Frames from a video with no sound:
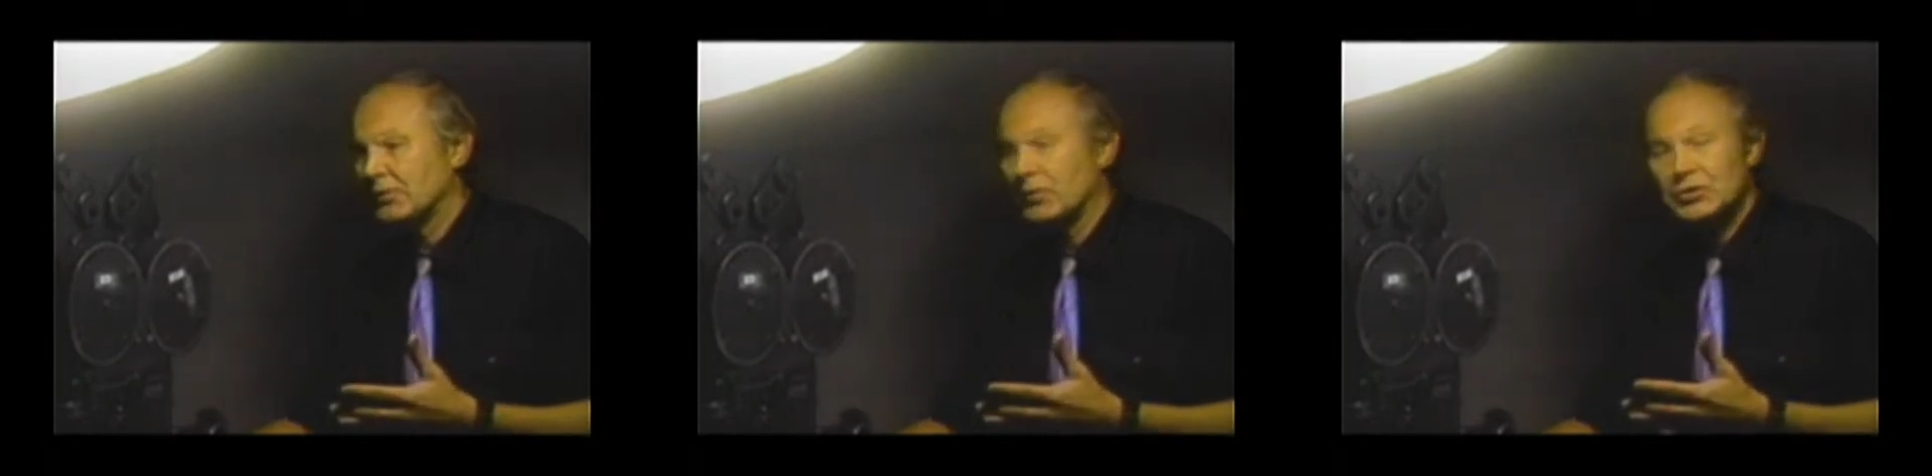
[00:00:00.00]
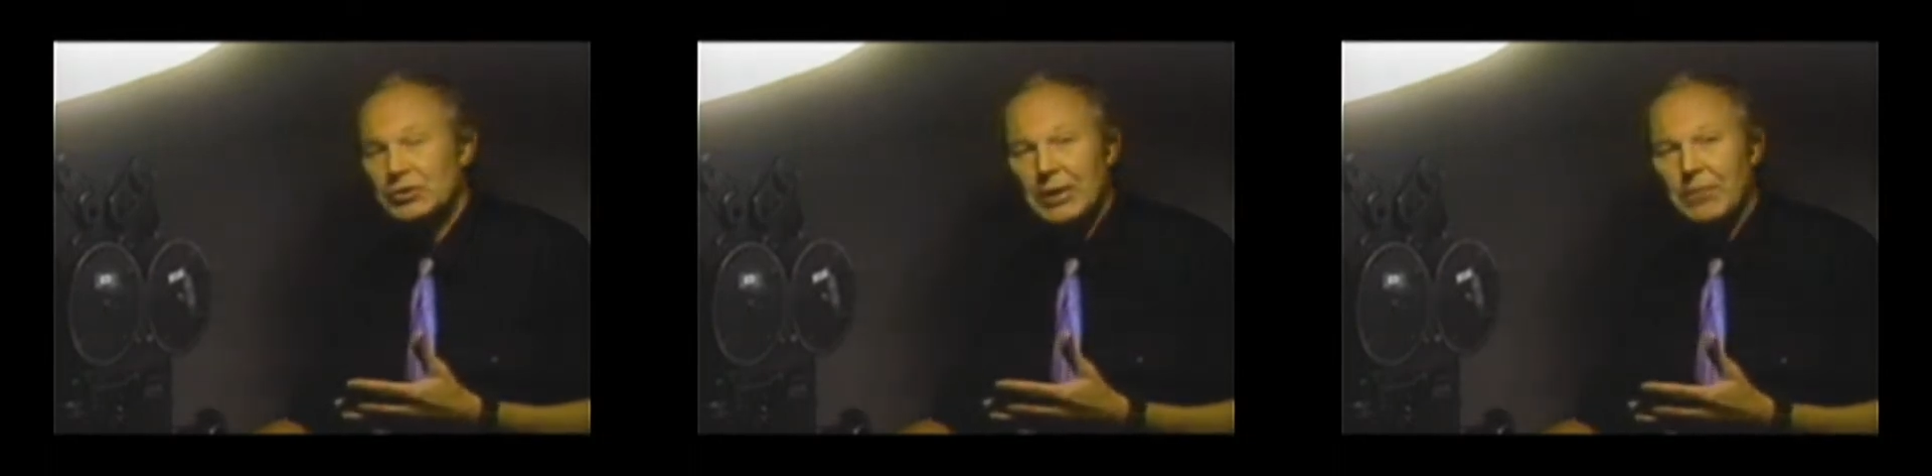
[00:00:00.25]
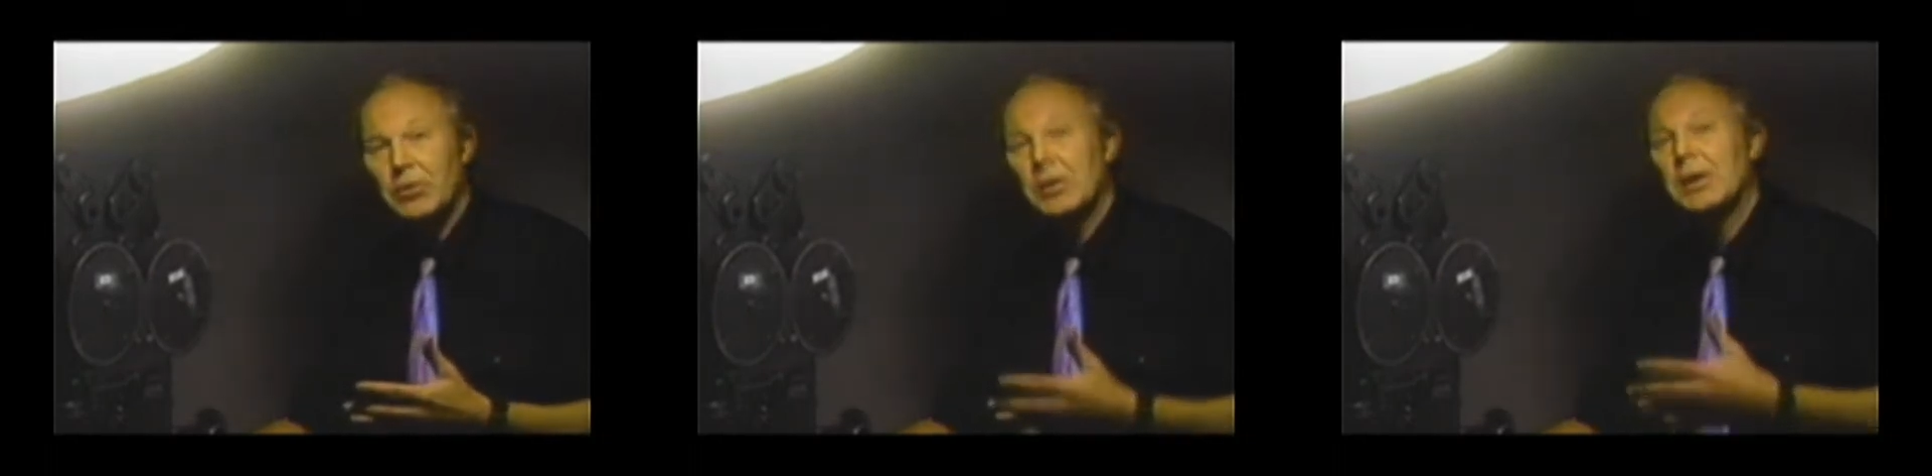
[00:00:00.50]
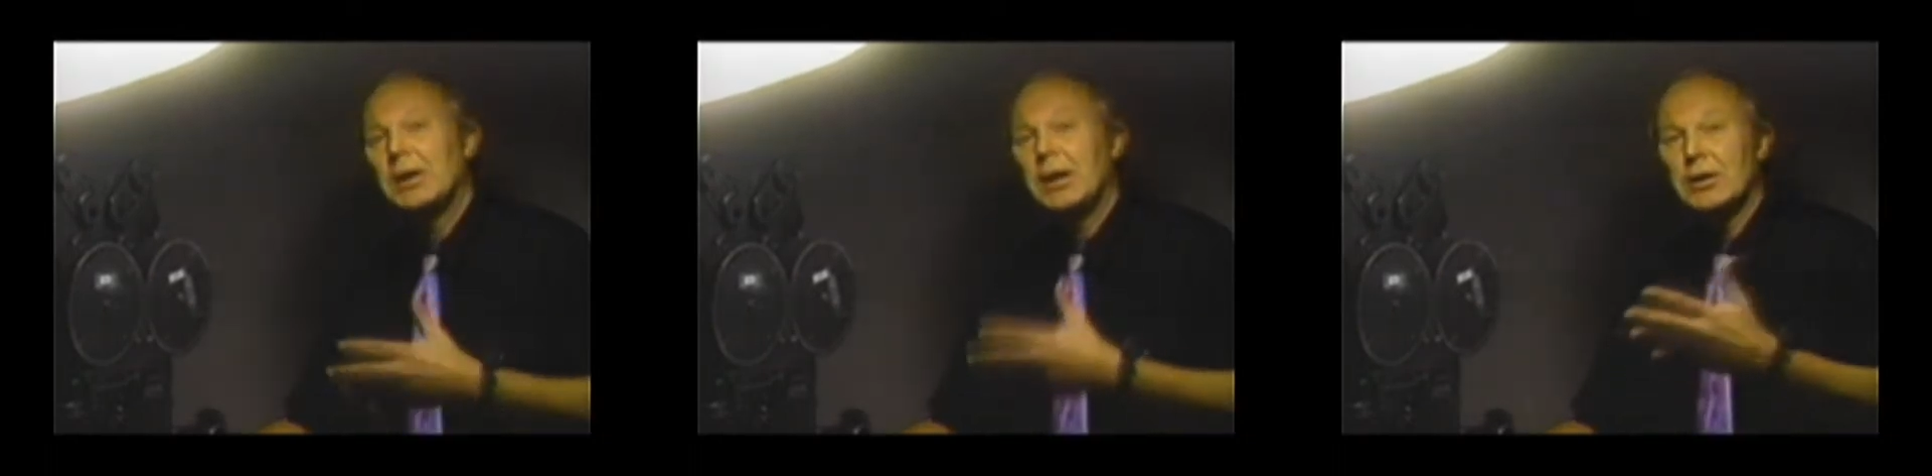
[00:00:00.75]
for example,
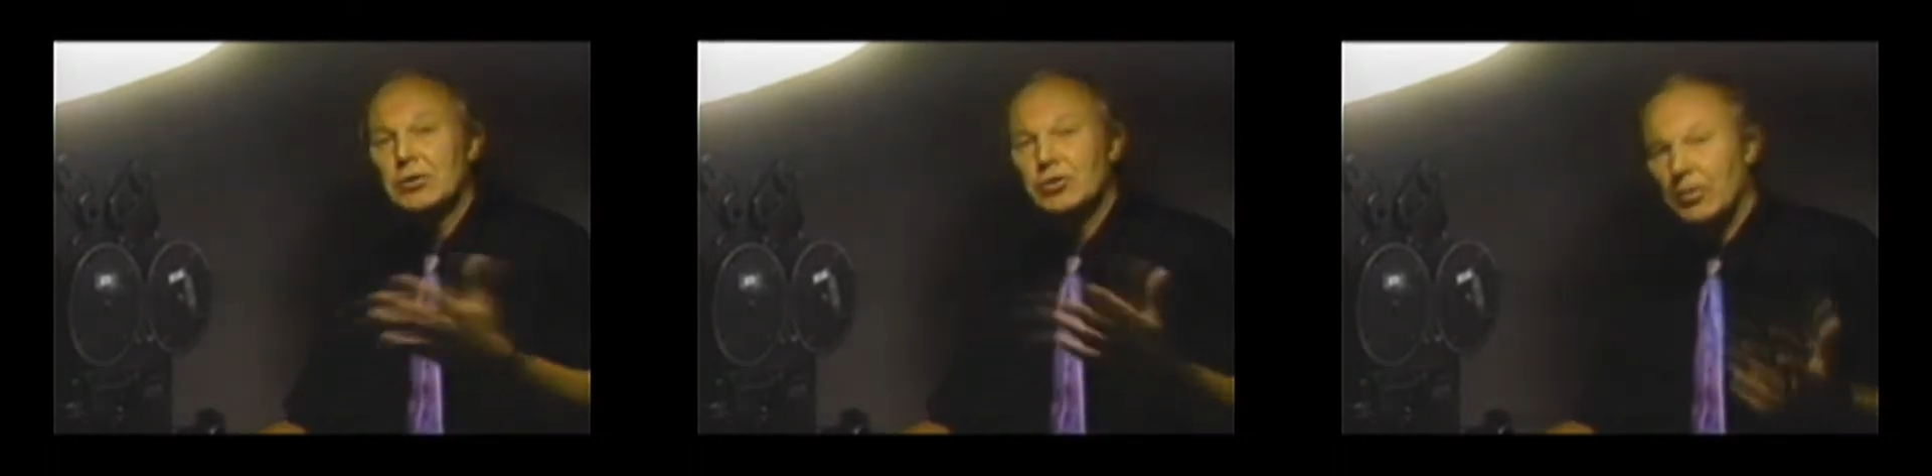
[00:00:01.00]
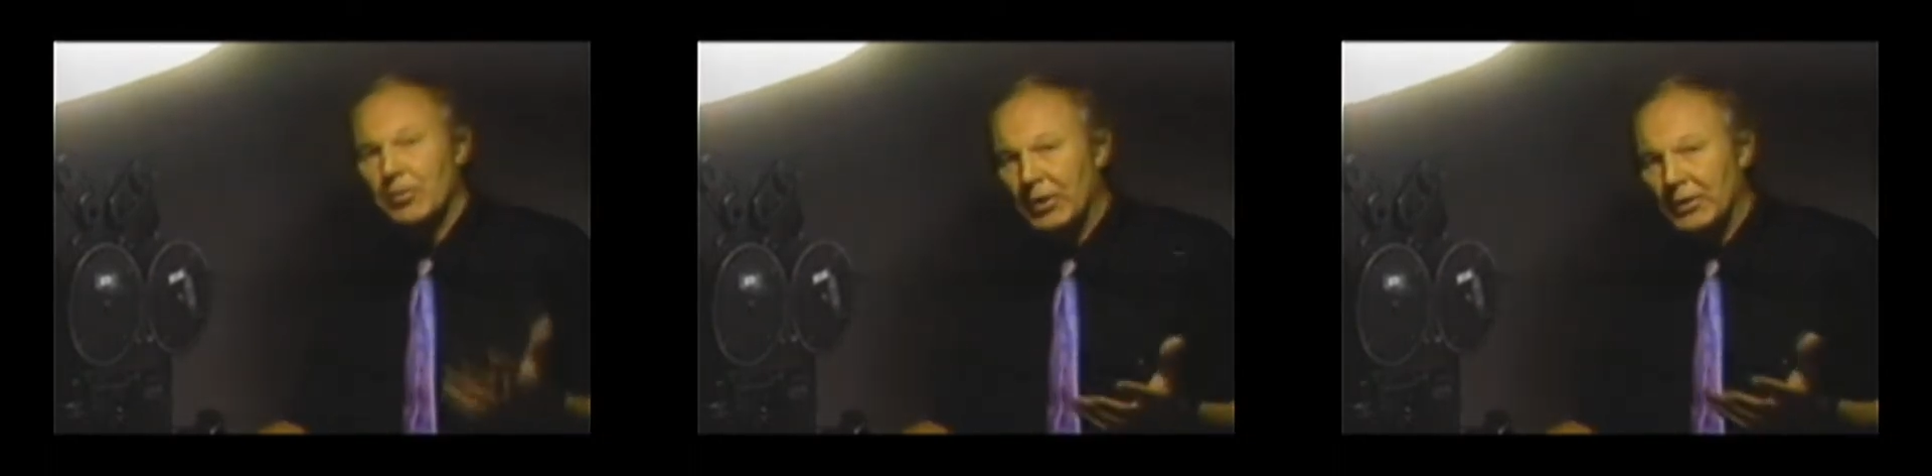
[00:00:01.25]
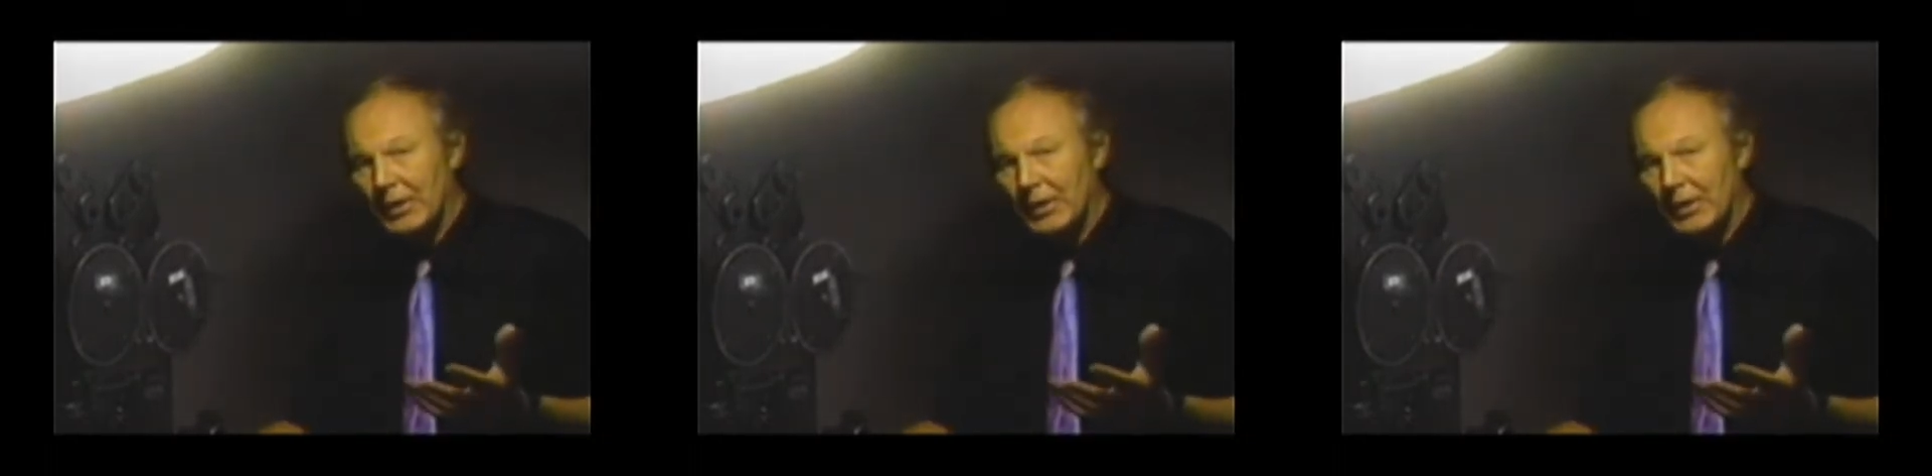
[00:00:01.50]
and interpreting